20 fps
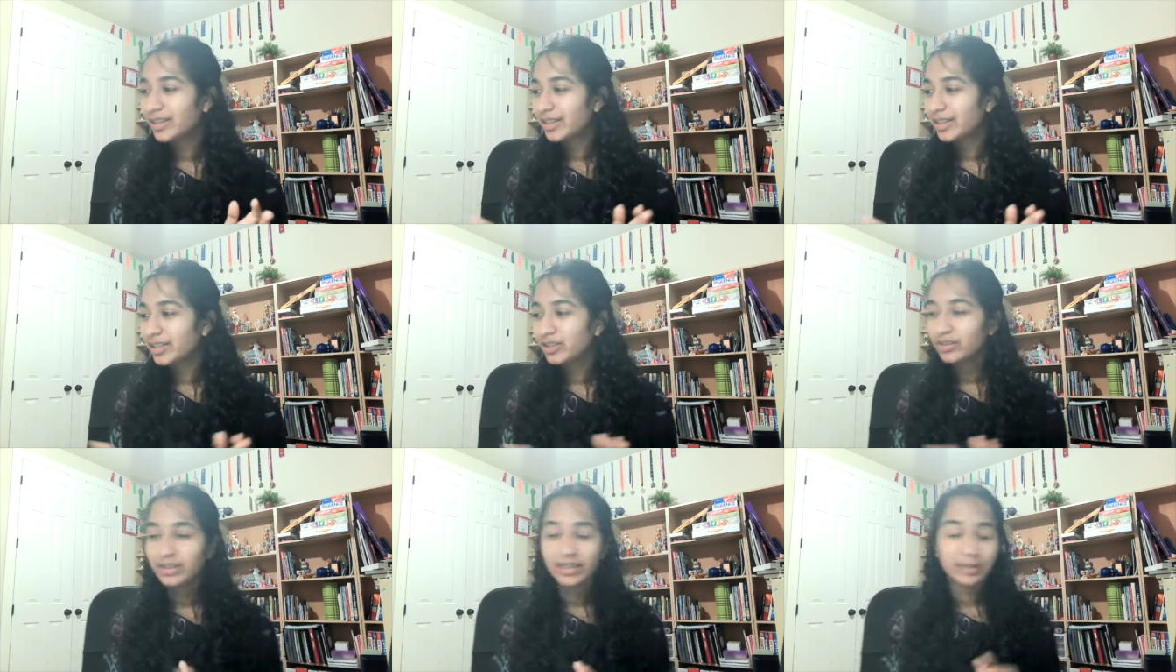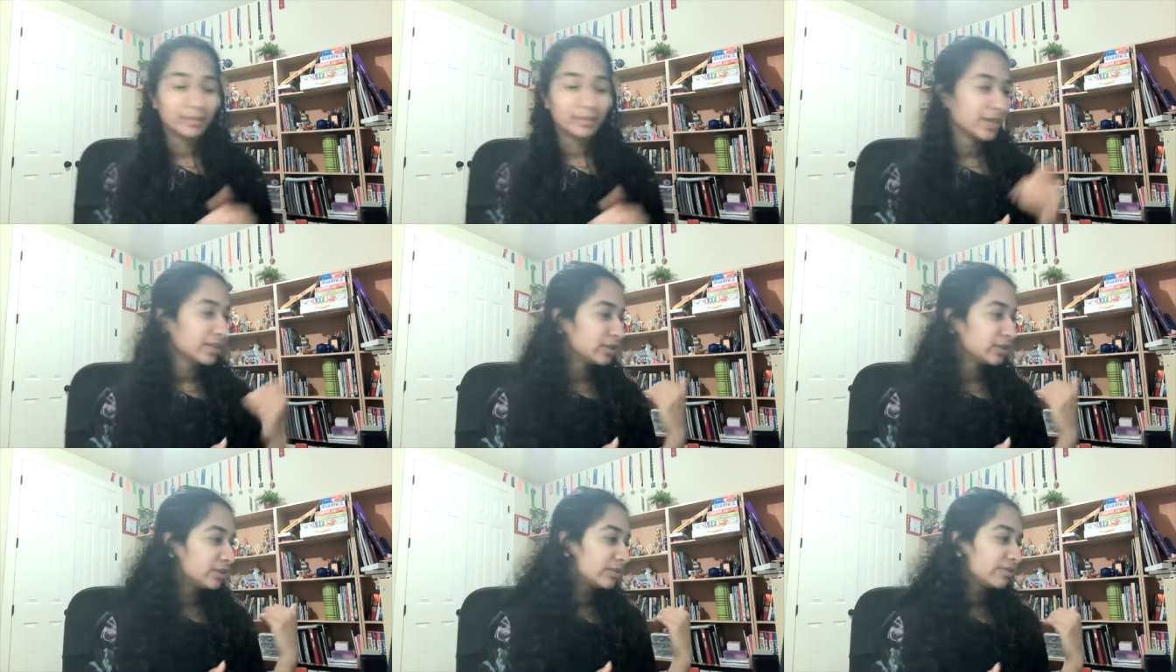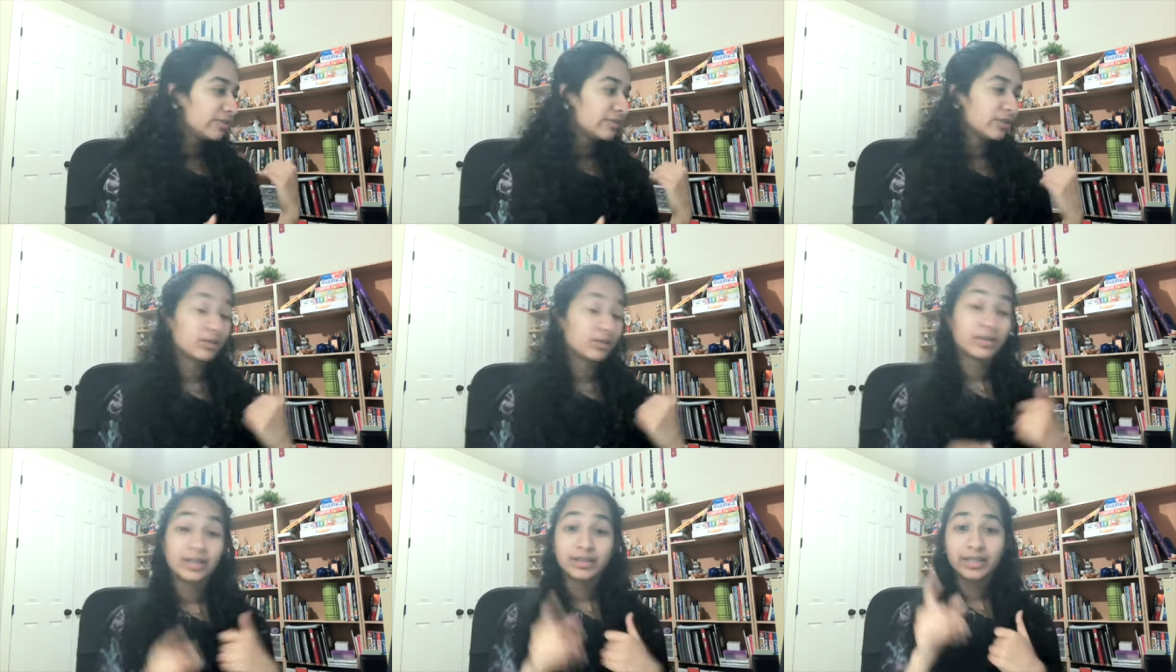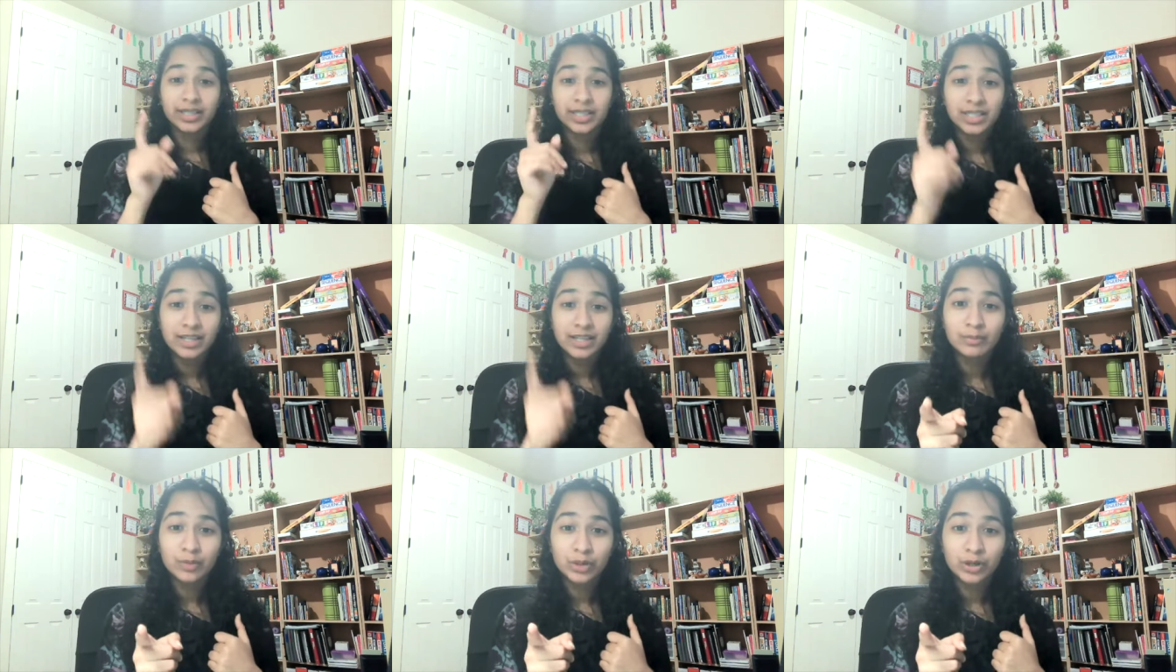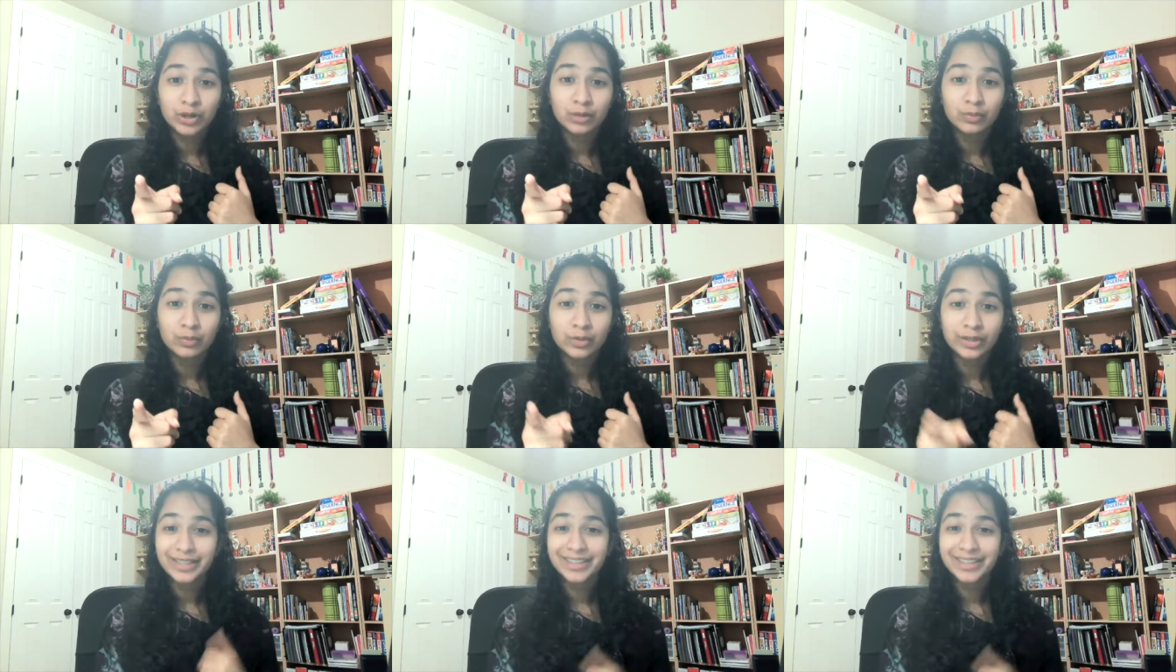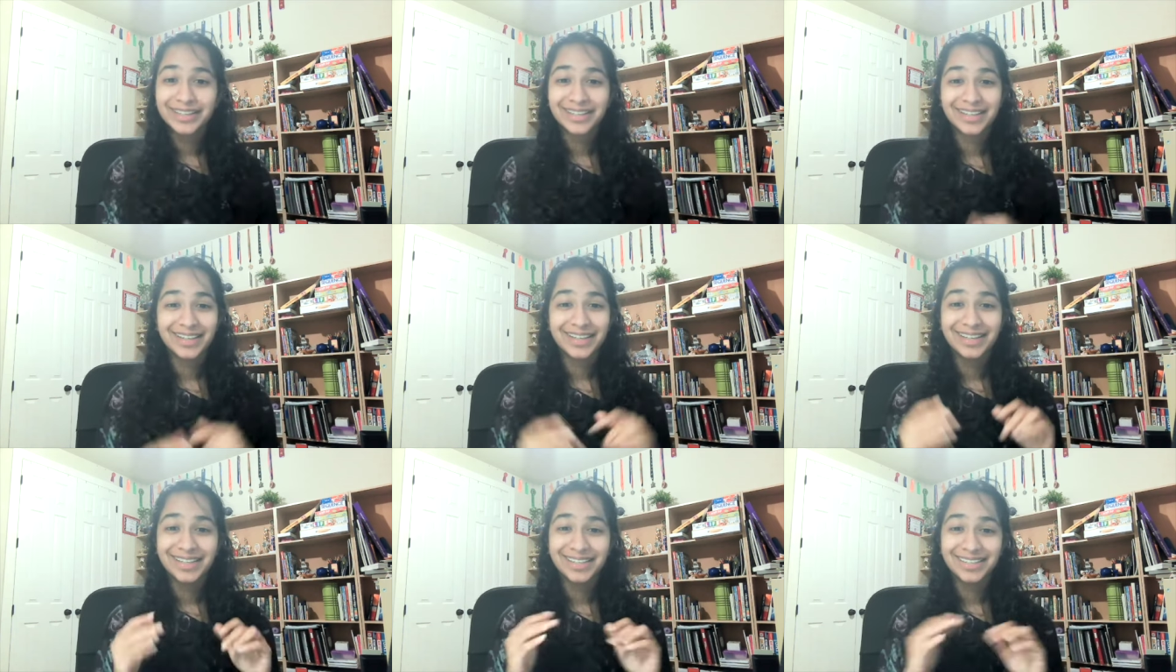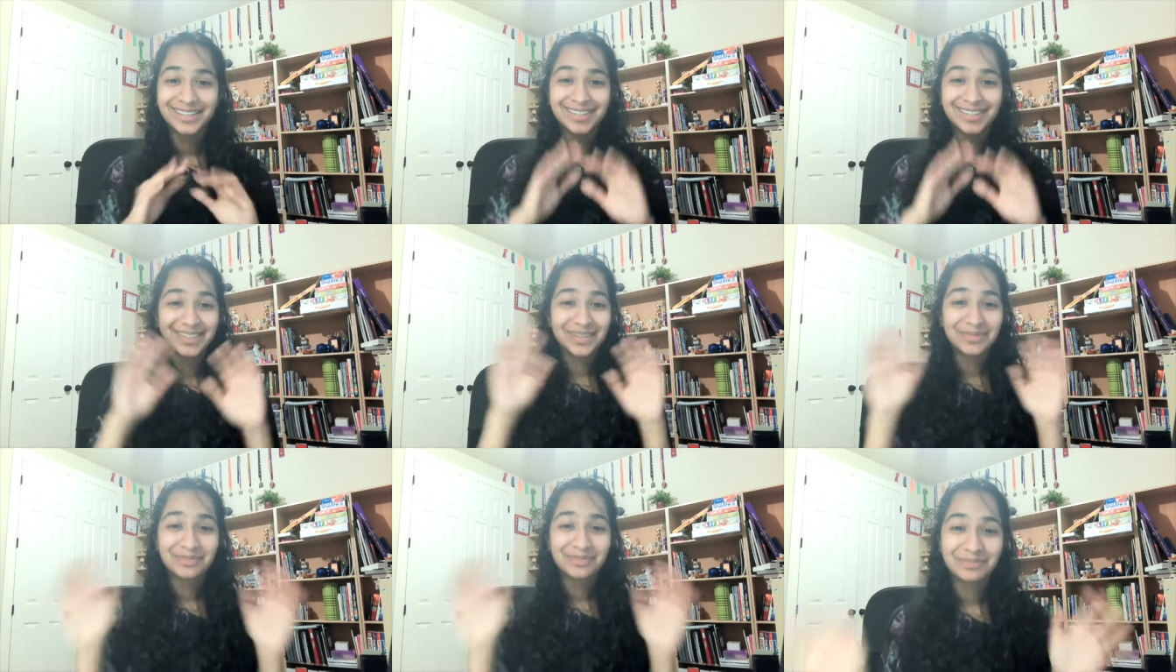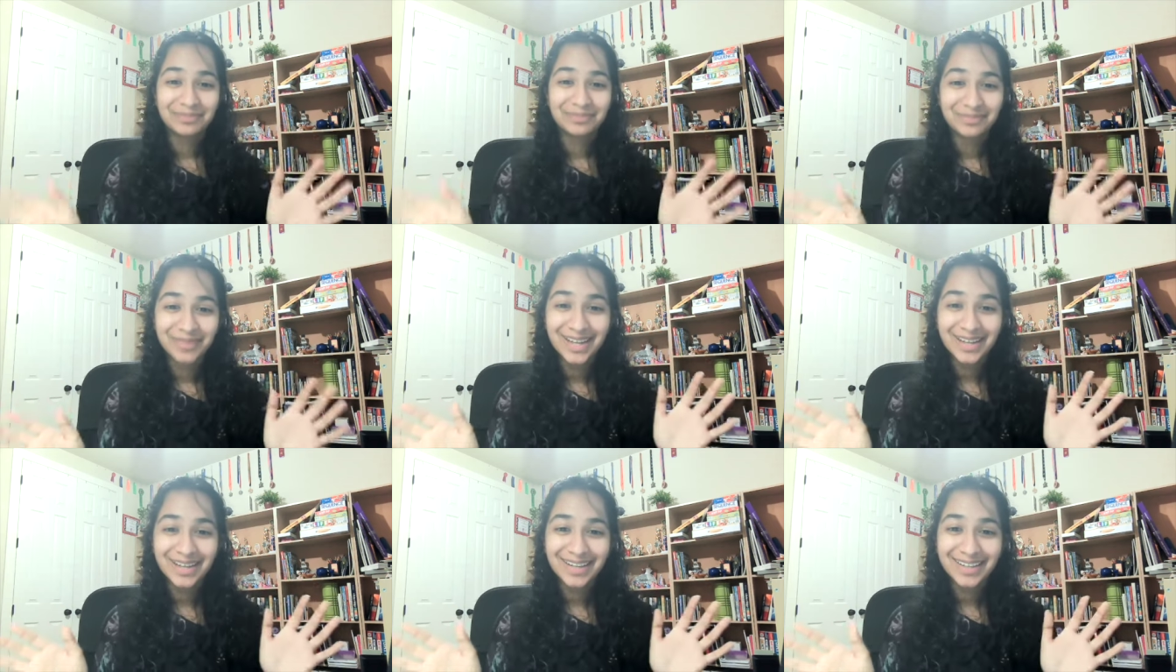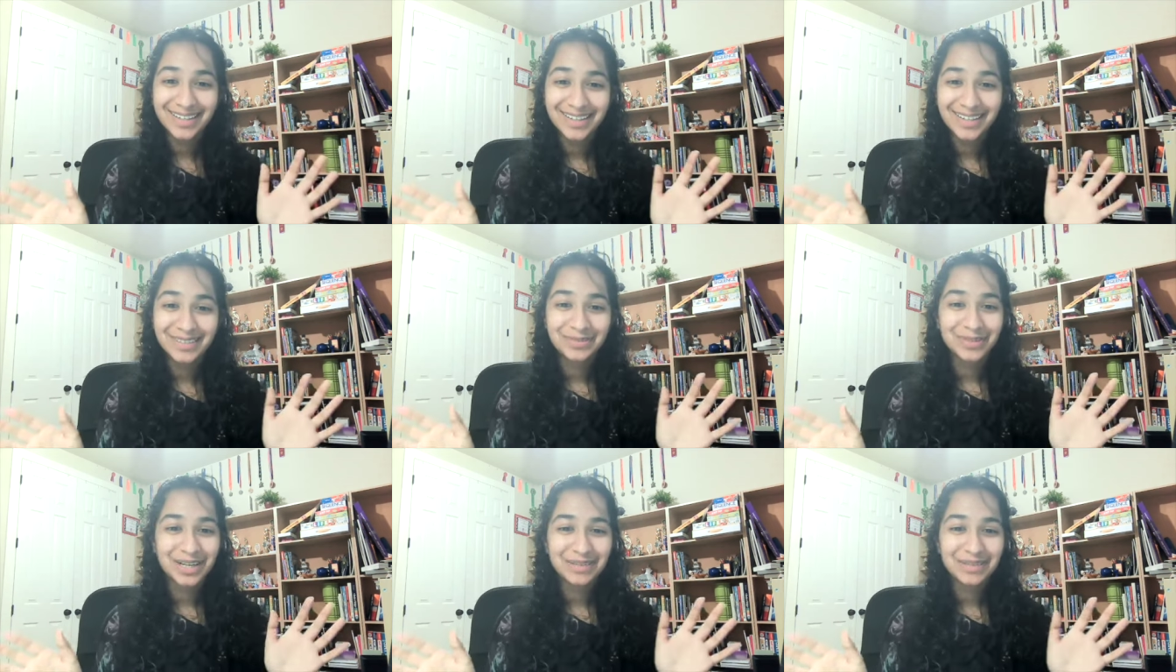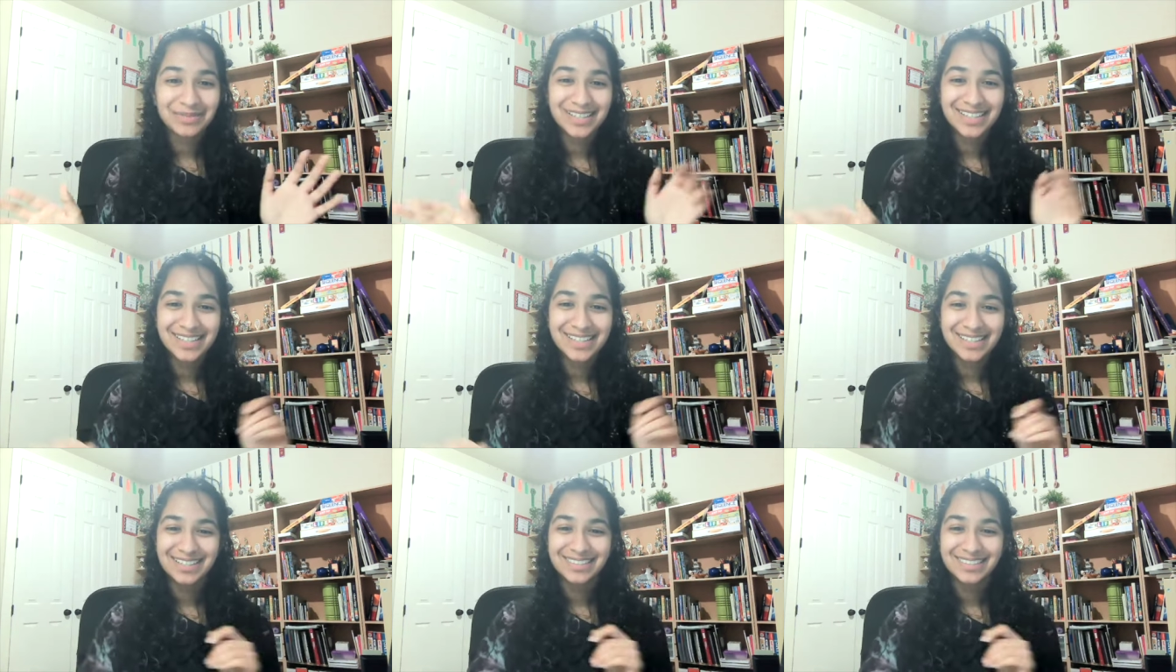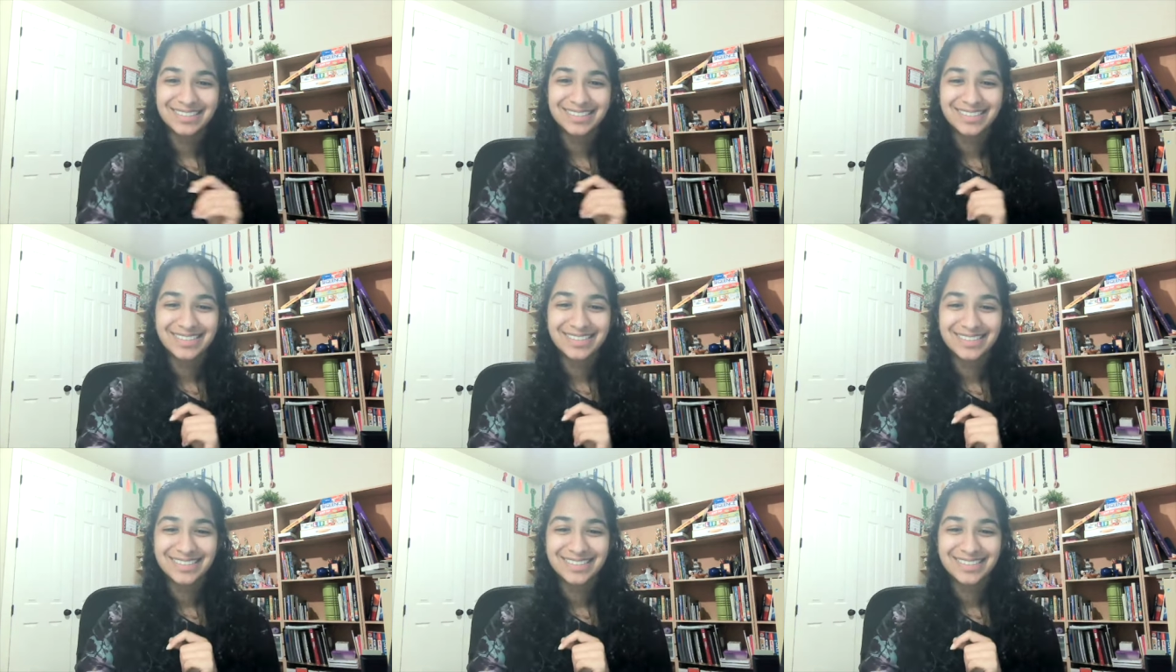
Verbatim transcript: You can get back to your phone unless you have more homework. And bye. Ramya's out.